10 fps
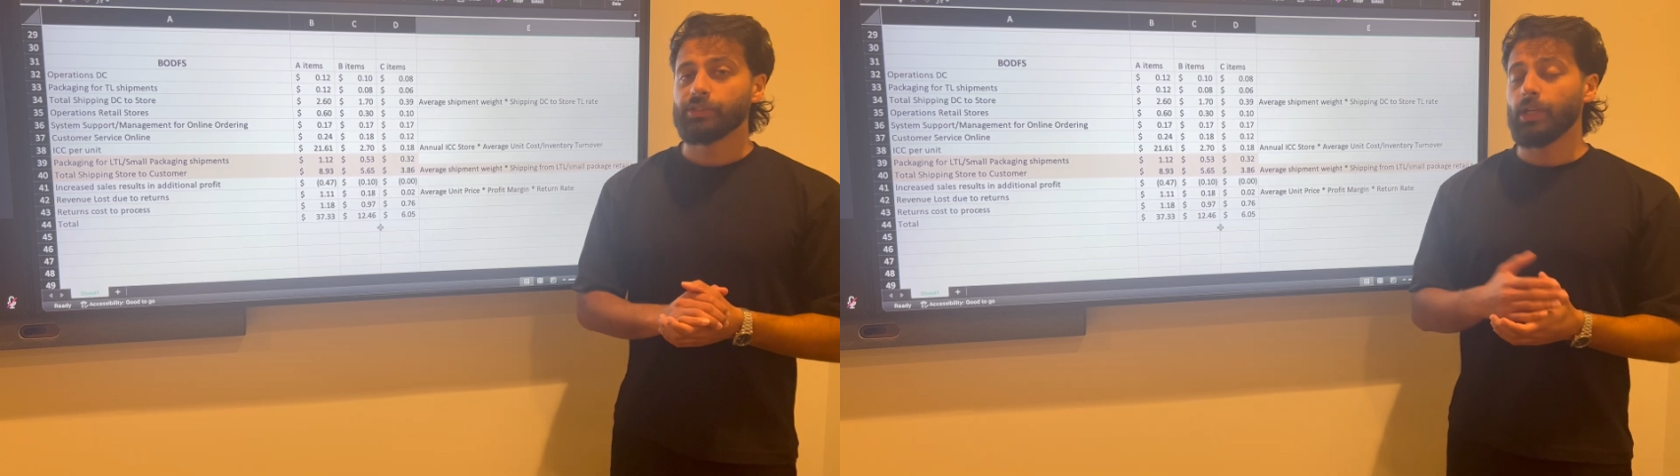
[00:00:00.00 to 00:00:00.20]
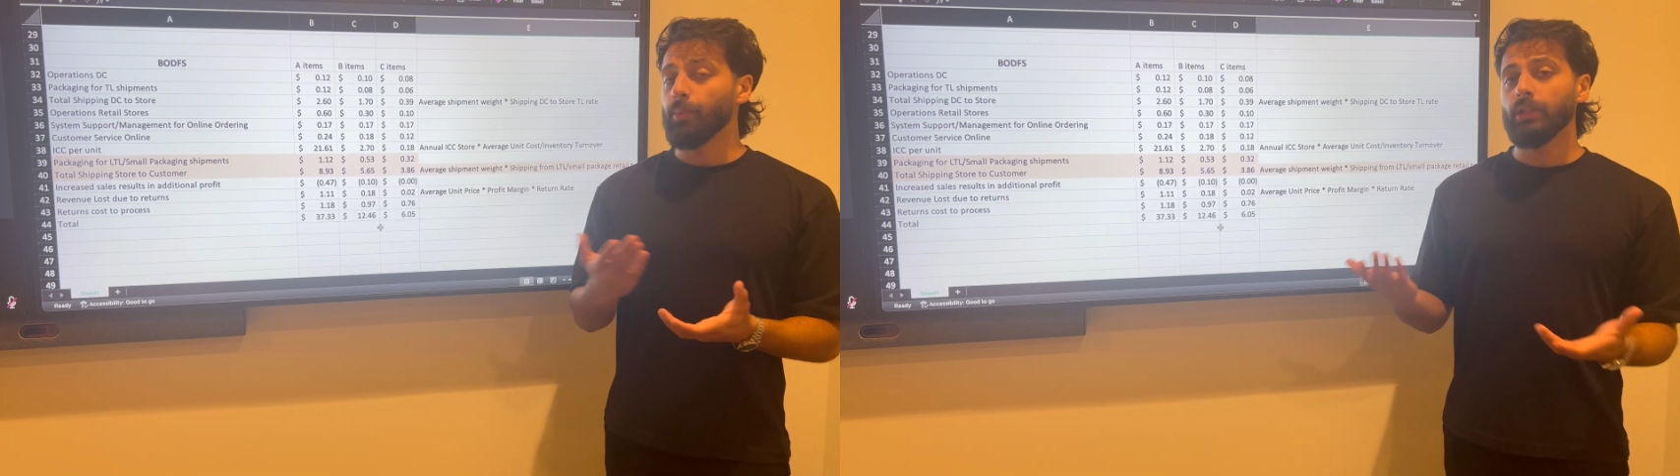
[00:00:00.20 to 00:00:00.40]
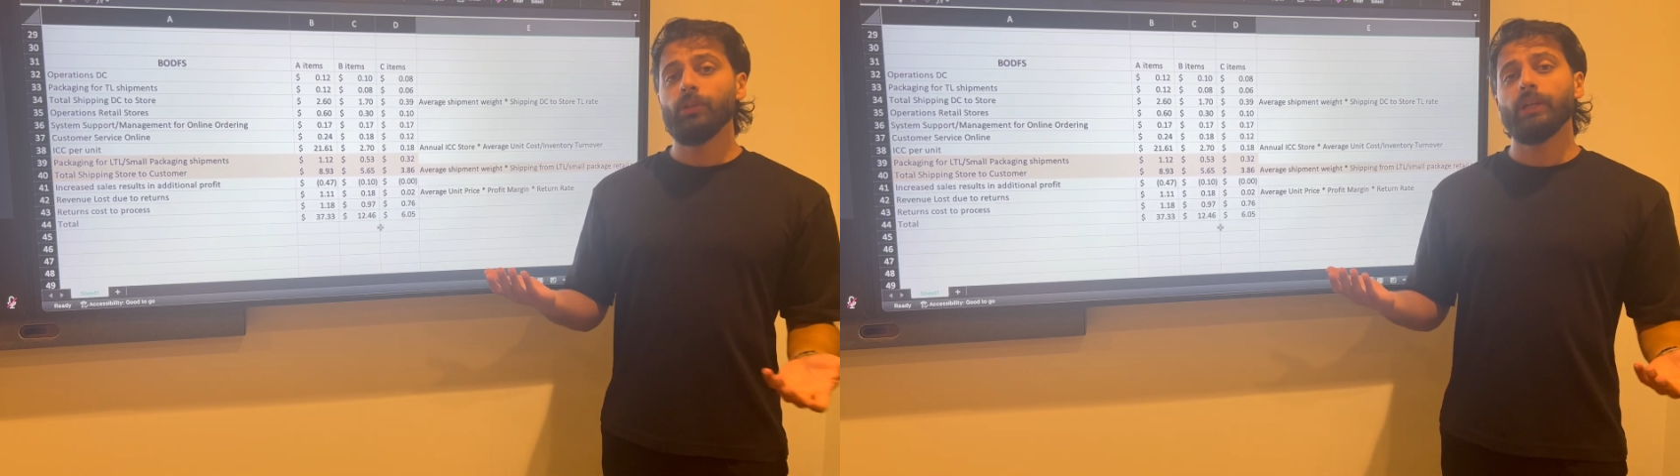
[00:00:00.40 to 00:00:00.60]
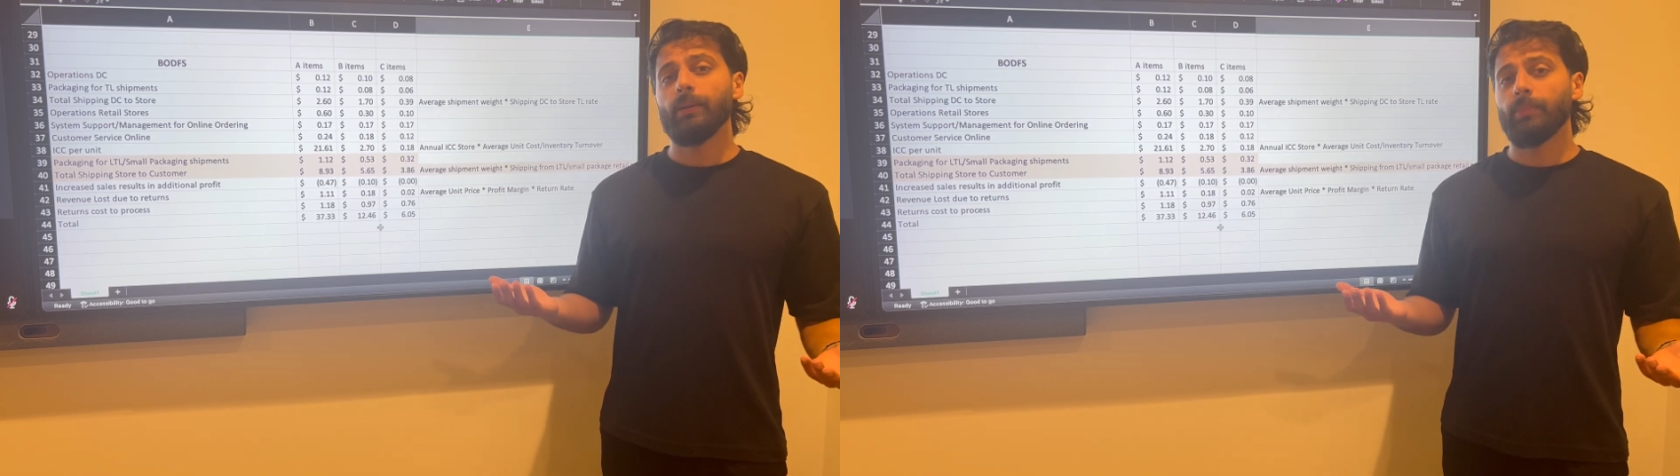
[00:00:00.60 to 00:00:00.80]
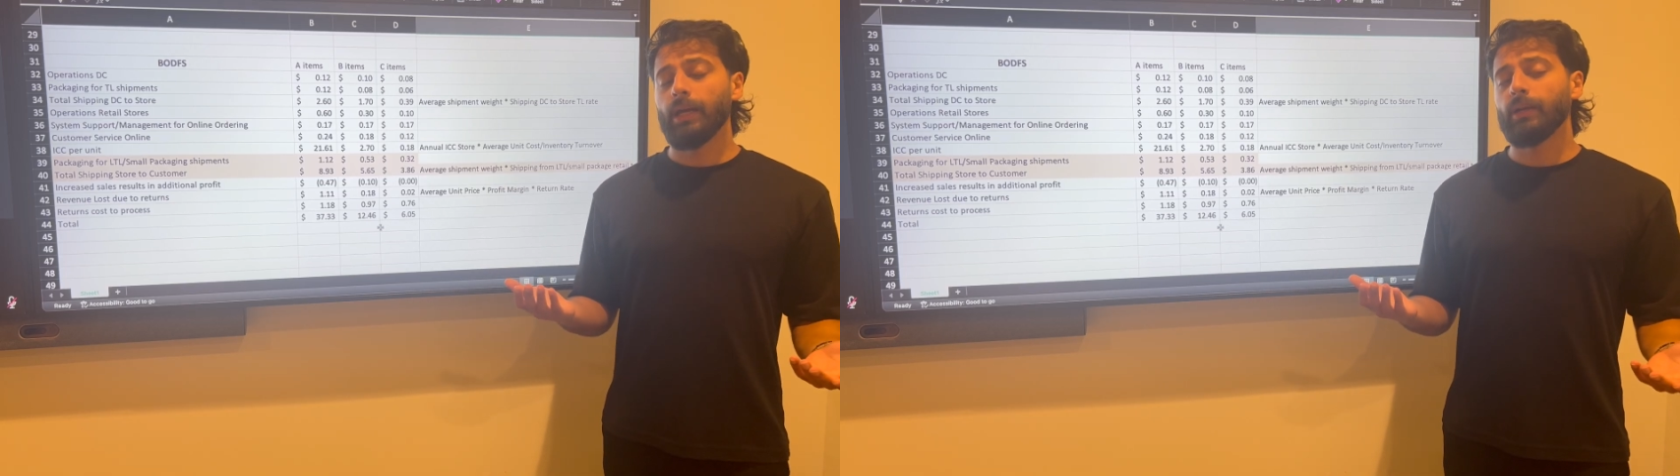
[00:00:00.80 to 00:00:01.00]
now we're going to look at
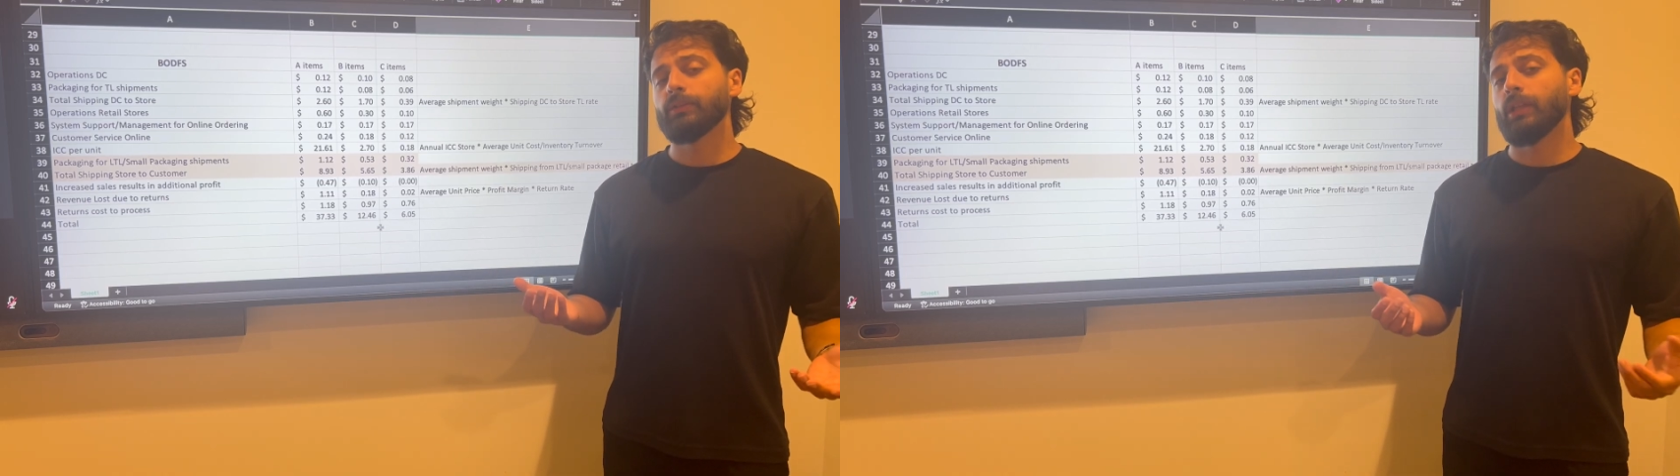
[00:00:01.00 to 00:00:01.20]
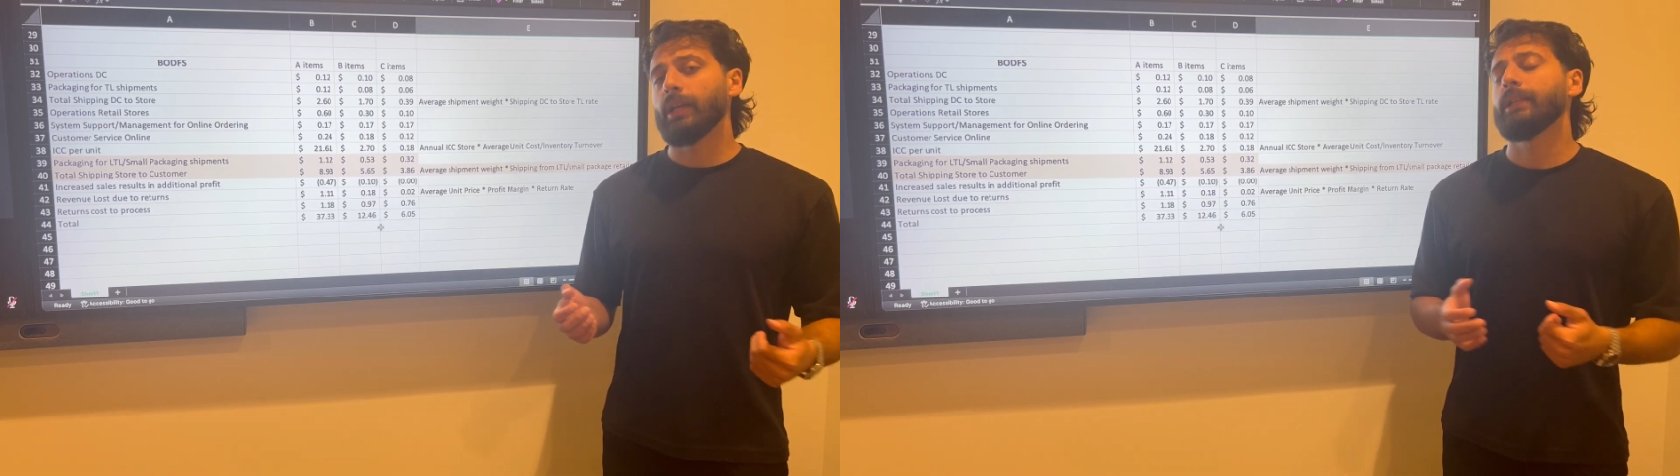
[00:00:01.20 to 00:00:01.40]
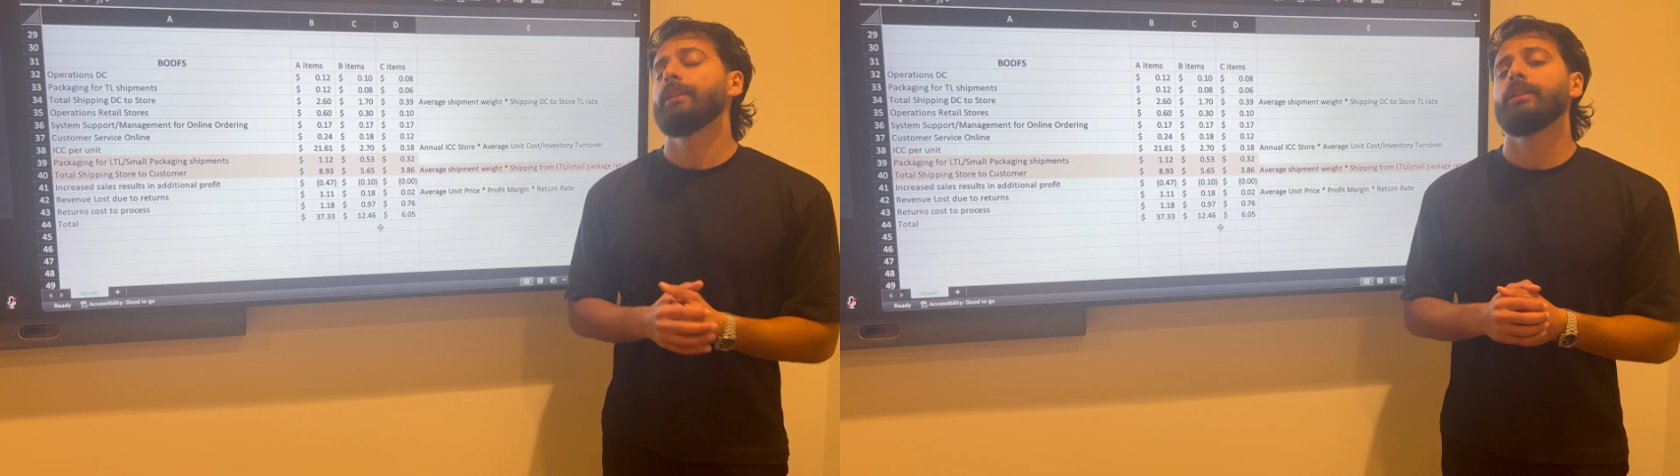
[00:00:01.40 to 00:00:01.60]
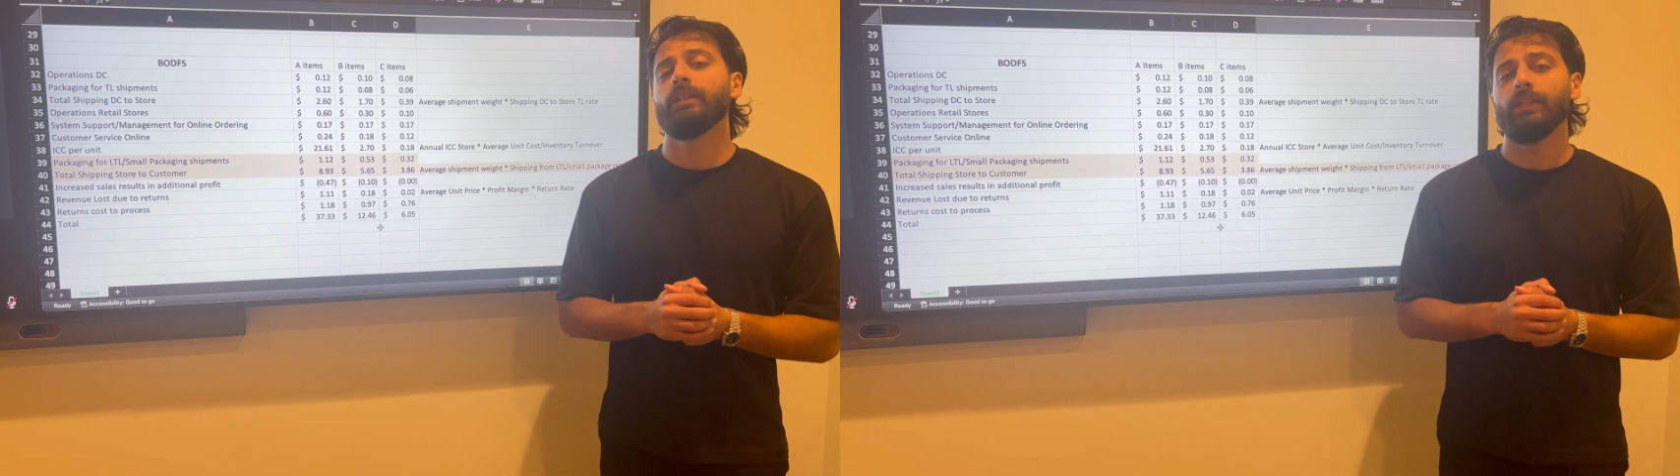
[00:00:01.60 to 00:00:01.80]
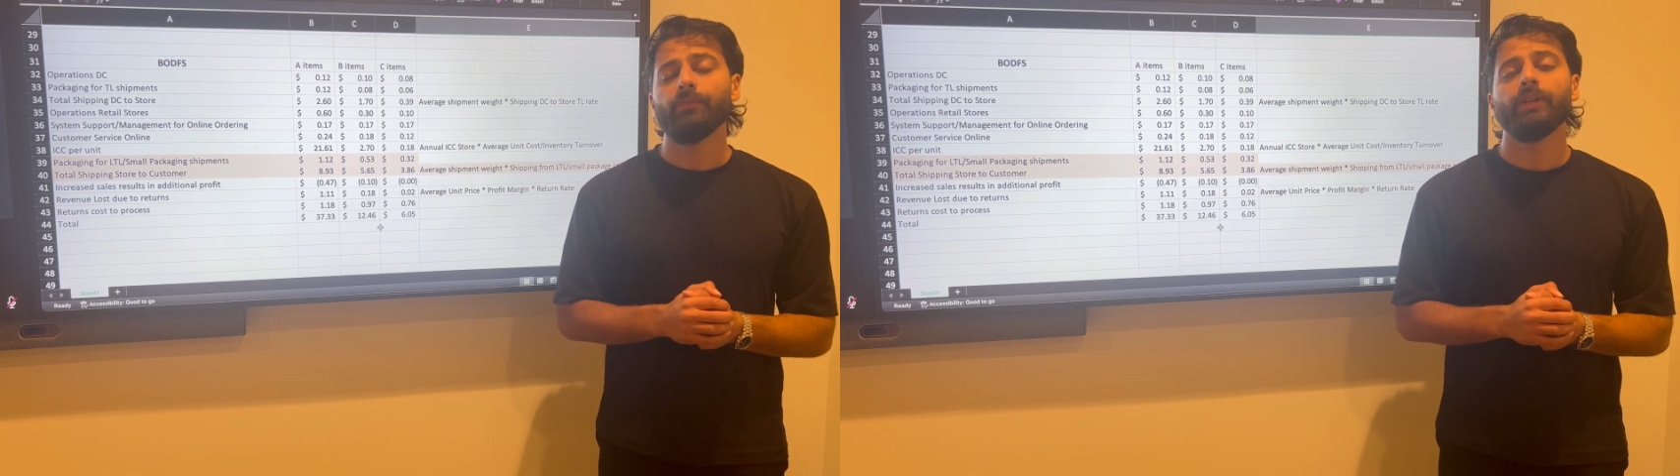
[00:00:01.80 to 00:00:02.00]
buying online and
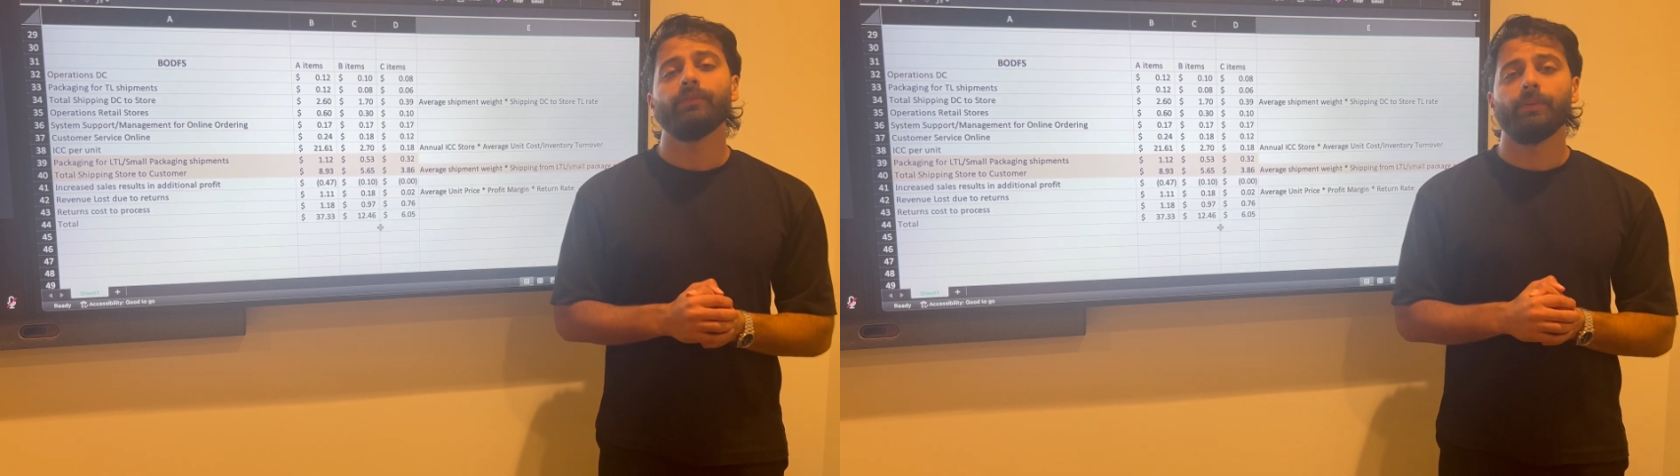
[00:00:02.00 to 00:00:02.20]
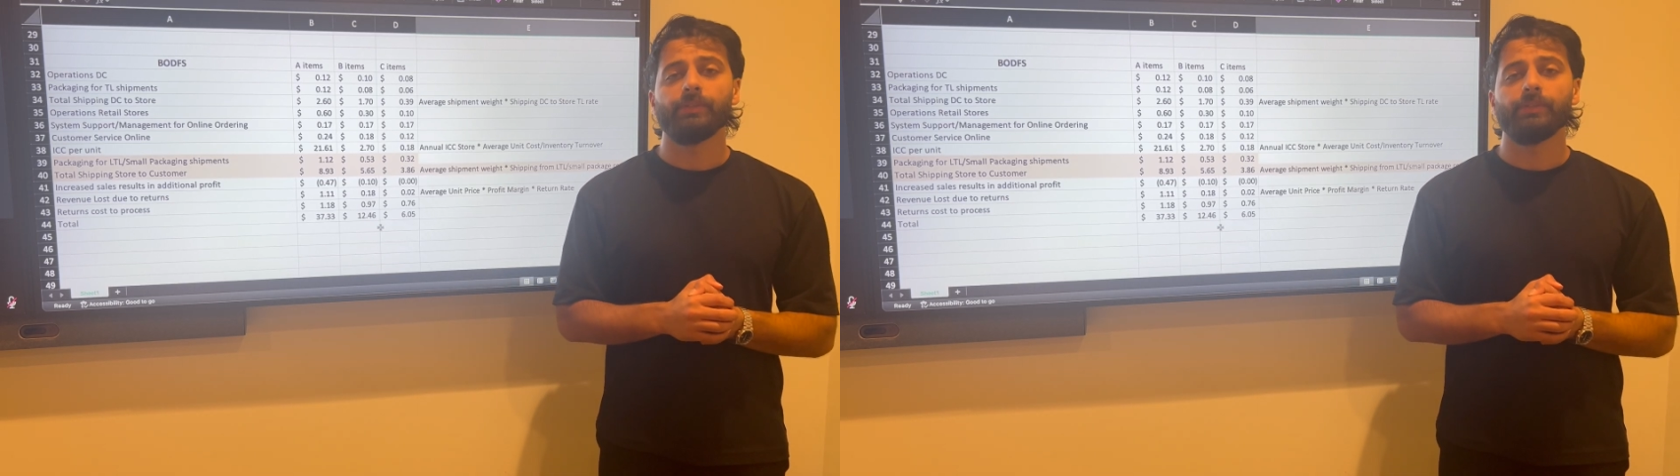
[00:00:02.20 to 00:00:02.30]
delivering from the